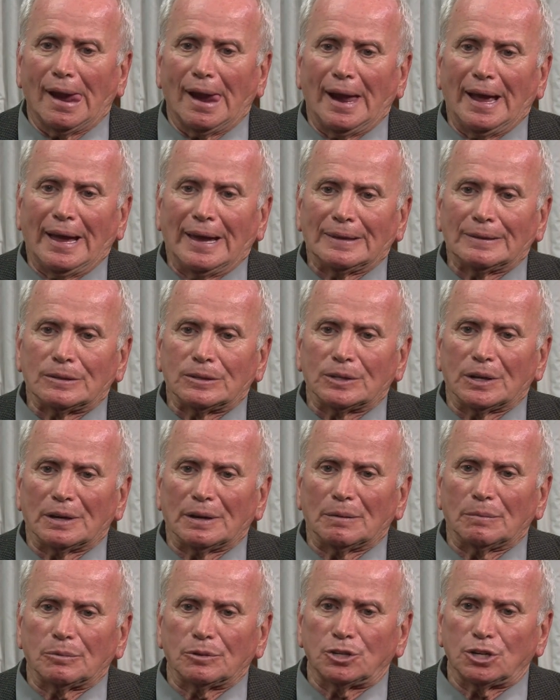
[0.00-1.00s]
And
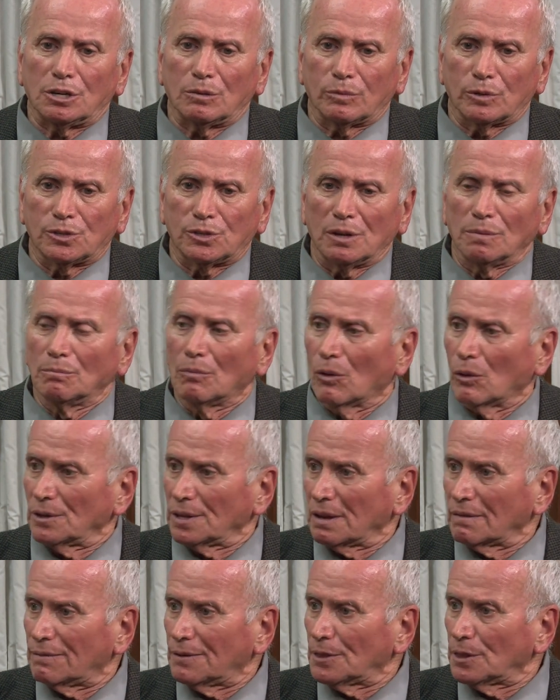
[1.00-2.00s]
she was in
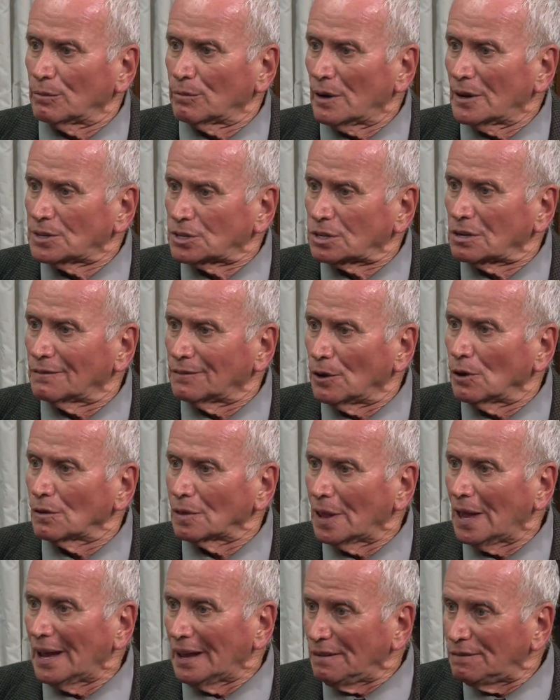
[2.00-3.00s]
mourning for the rest of her
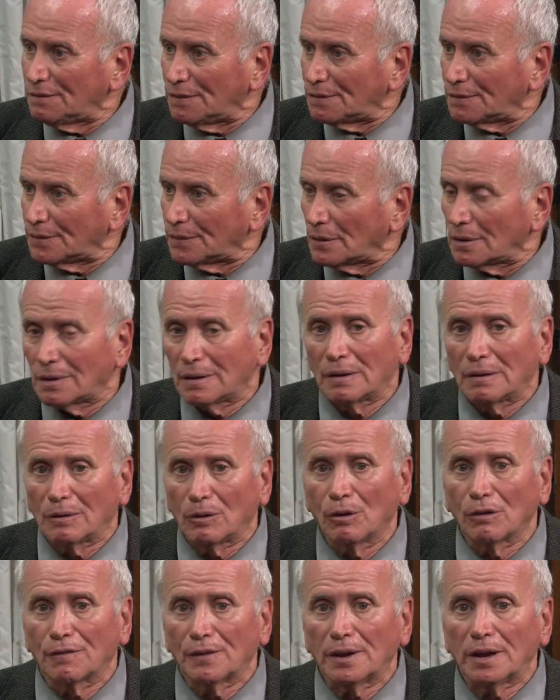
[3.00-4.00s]
life
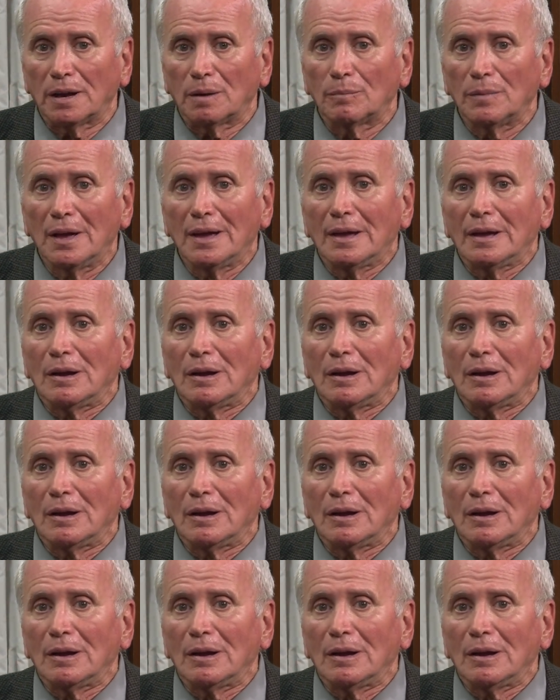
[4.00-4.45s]
over him.